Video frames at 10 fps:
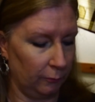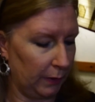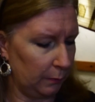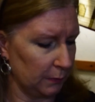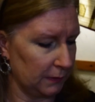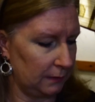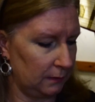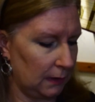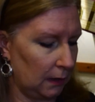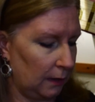of people's
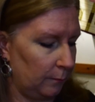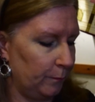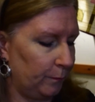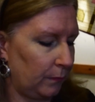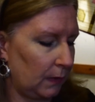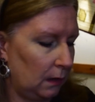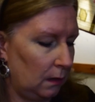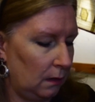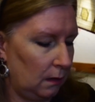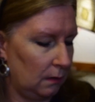time.
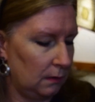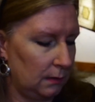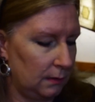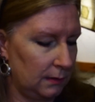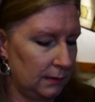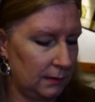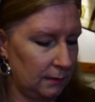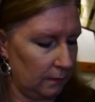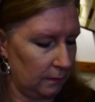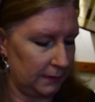So
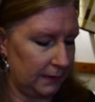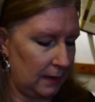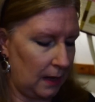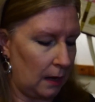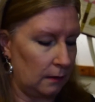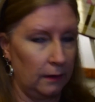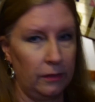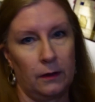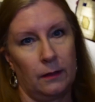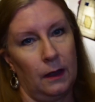there's that, and I
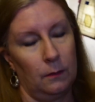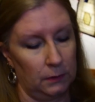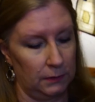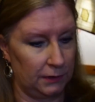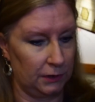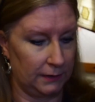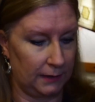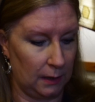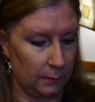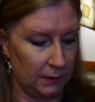think that one is just
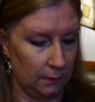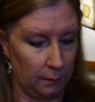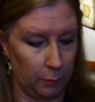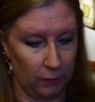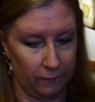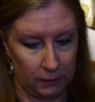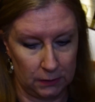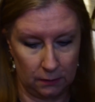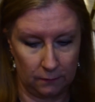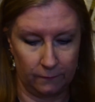absolutely perfect
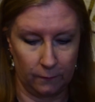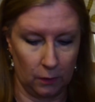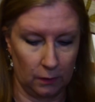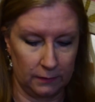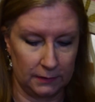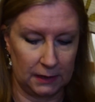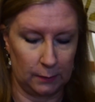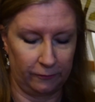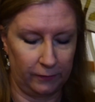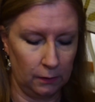for this time
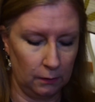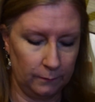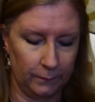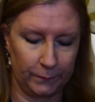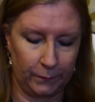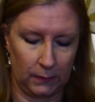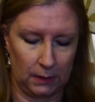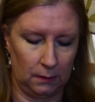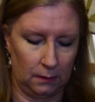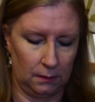of year.
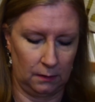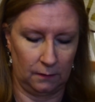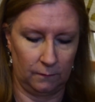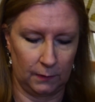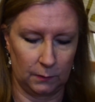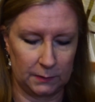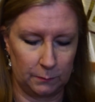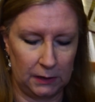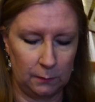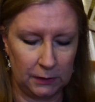Invoke some
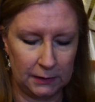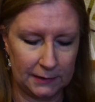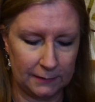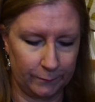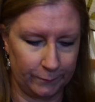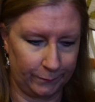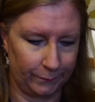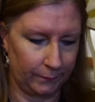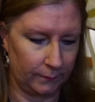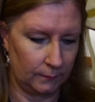demons.
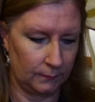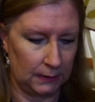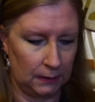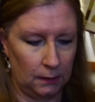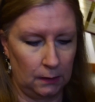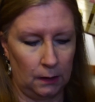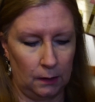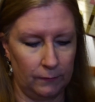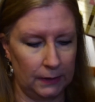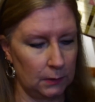
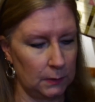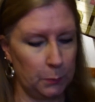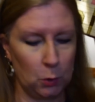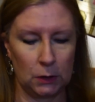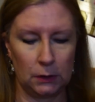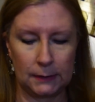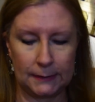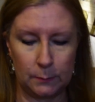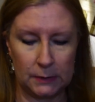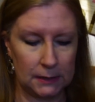Invite those poor little
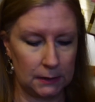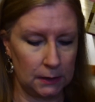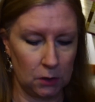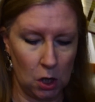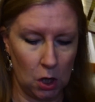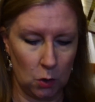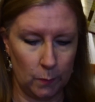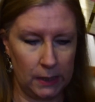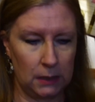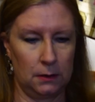demons into your home.